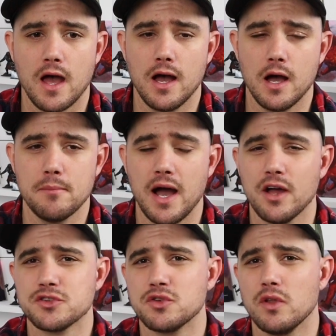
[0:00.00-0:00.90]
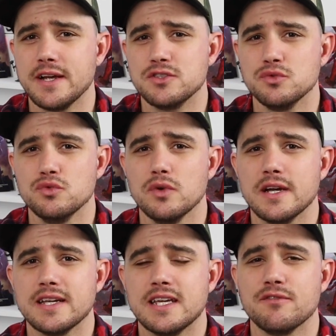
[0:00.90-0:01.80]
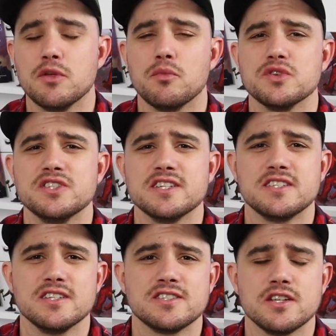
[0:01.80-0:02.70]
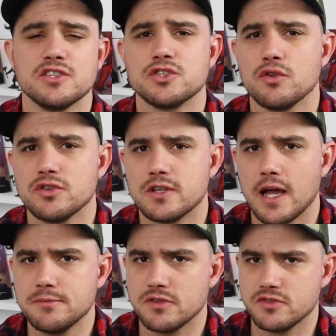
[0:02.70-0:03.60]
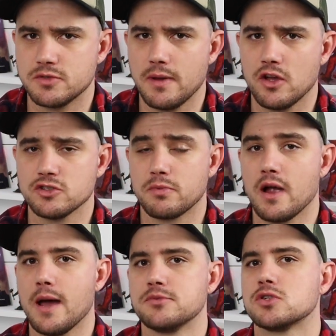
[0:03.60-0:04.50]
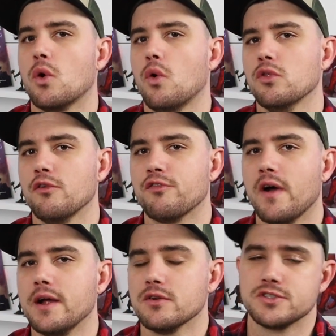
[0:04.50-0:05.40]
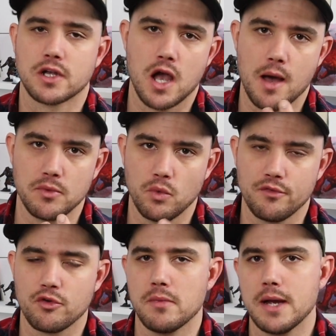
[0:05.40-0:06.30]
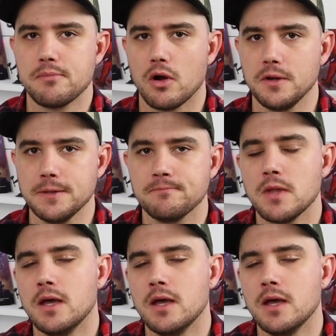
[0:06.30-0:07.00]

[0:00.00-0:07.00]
I also like to give them resistance to certain types of spells, perhaps cold or fire. It's a common one for my party.